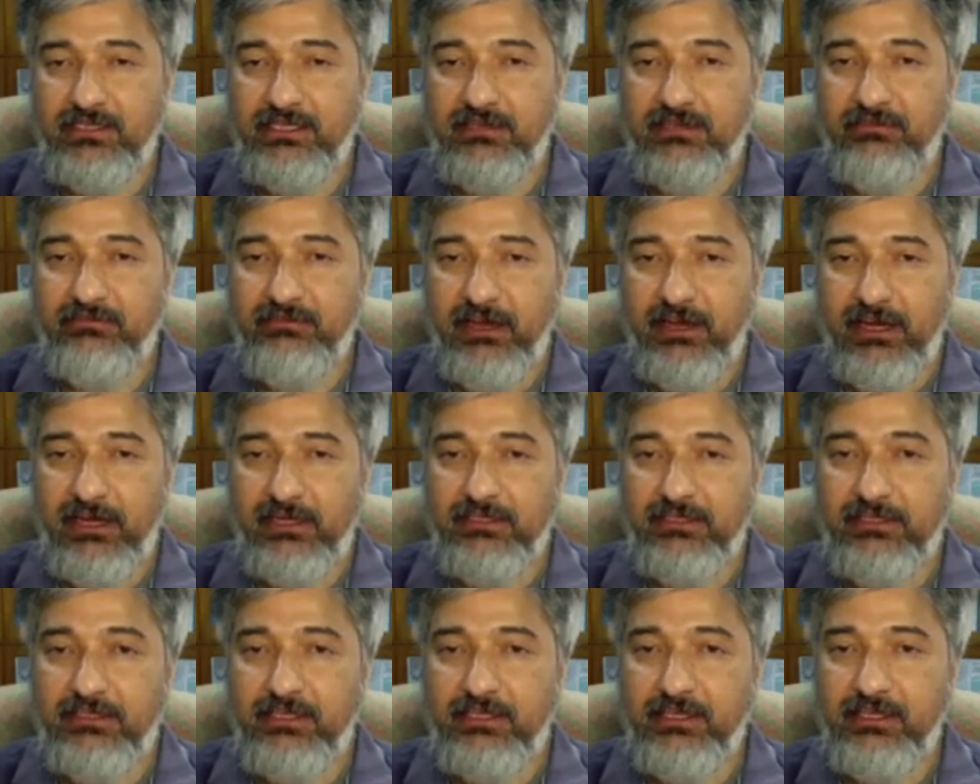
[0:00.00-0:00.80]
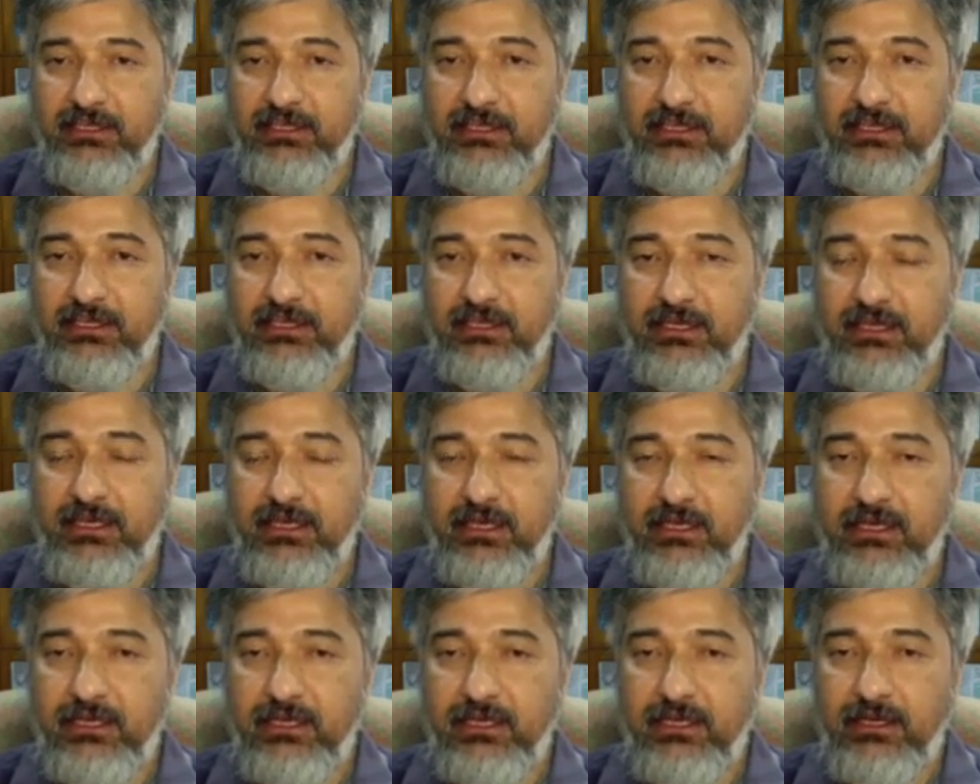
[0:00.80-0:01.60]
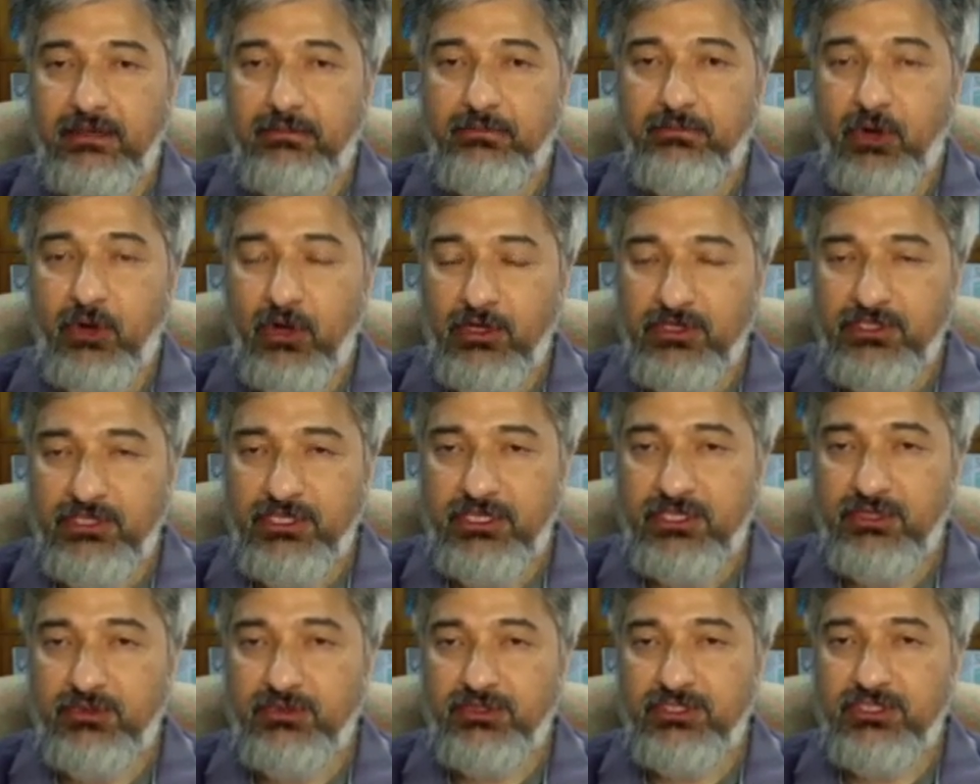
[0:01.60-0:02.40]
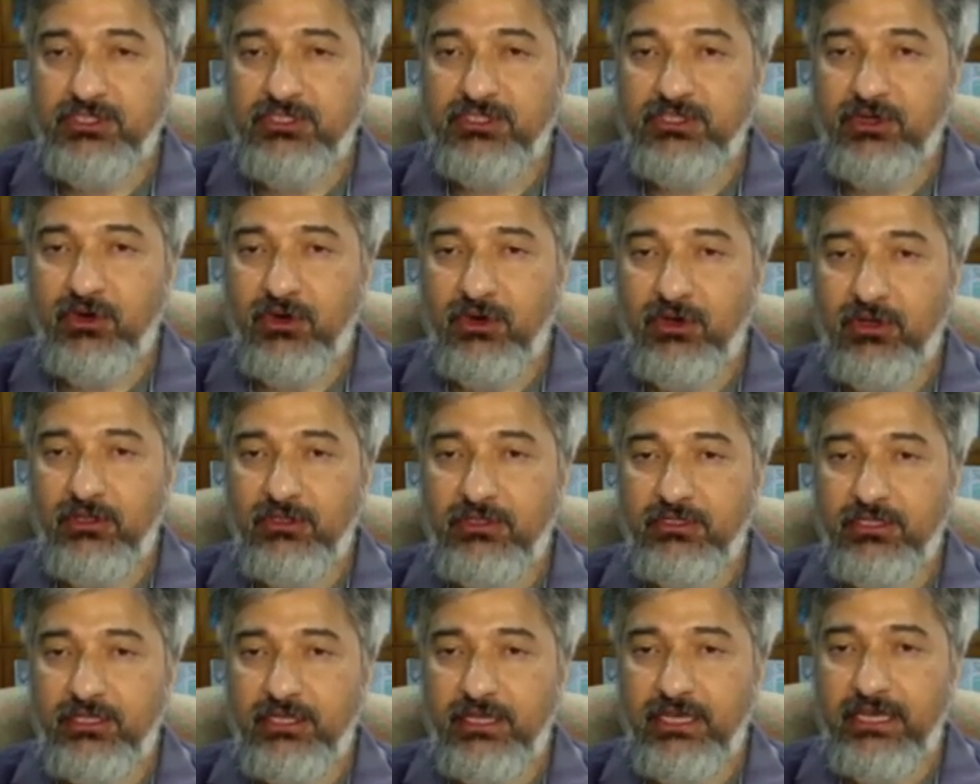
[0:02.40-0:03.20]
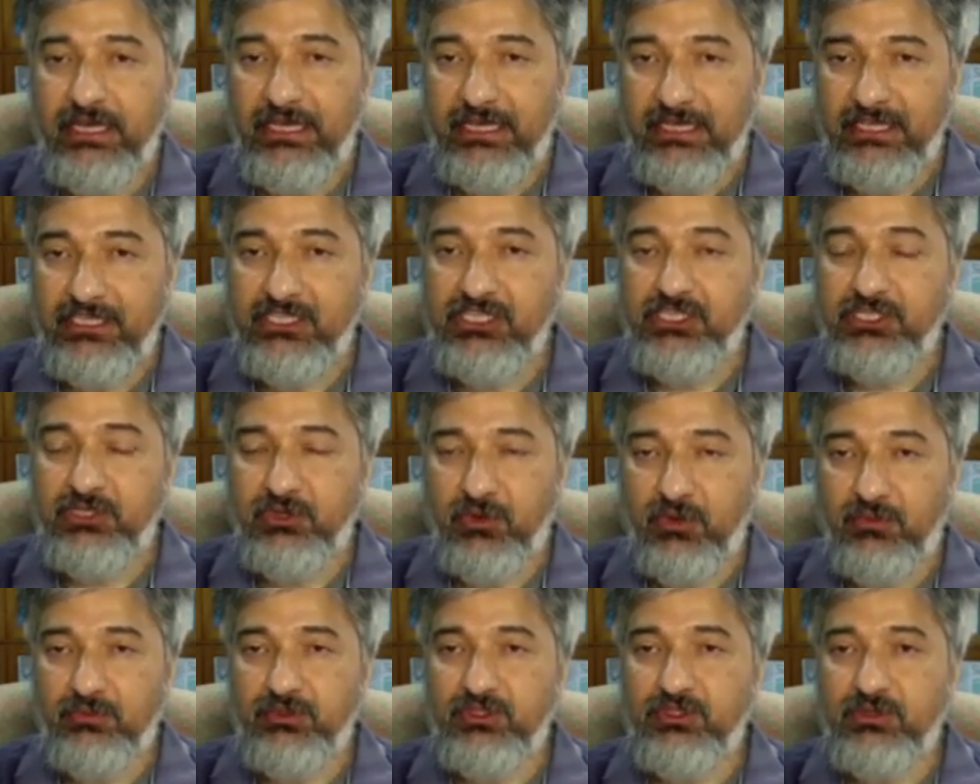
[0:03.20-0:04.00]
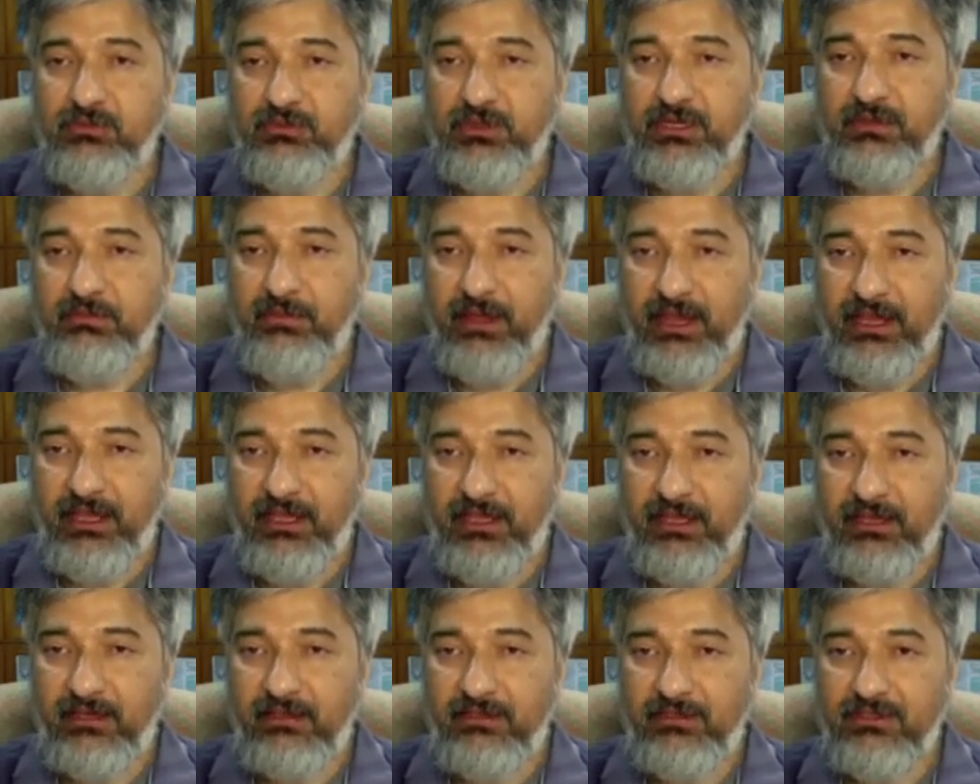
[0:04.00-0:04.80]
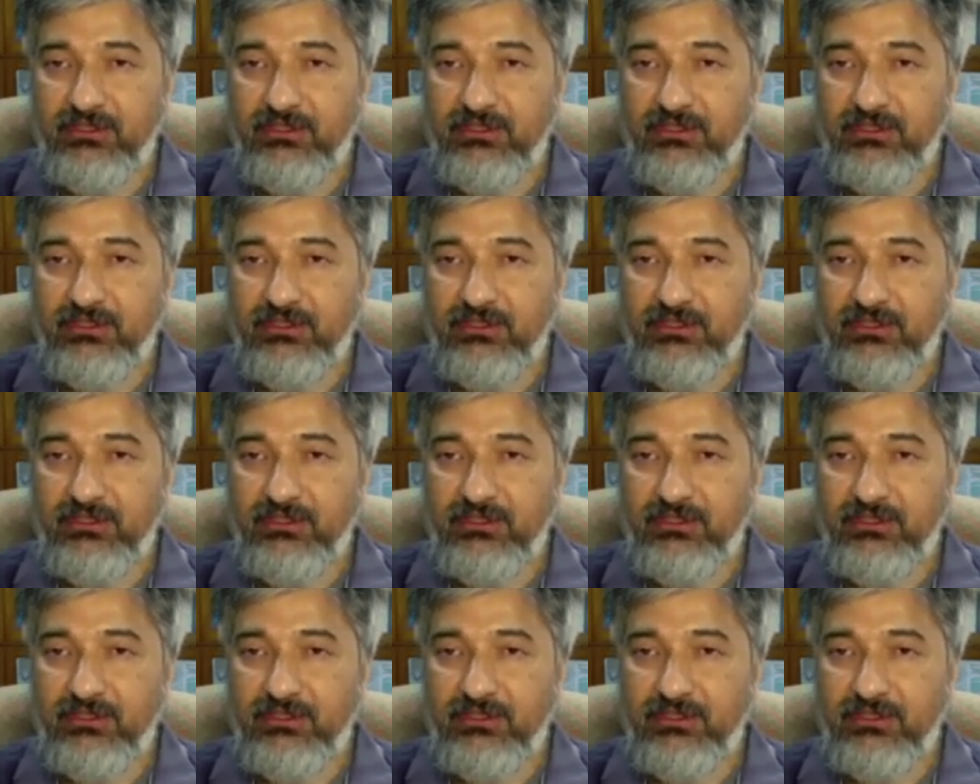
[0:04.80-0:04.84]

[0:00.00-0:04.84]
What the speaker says: in fact the project which is called the East chromosome in making,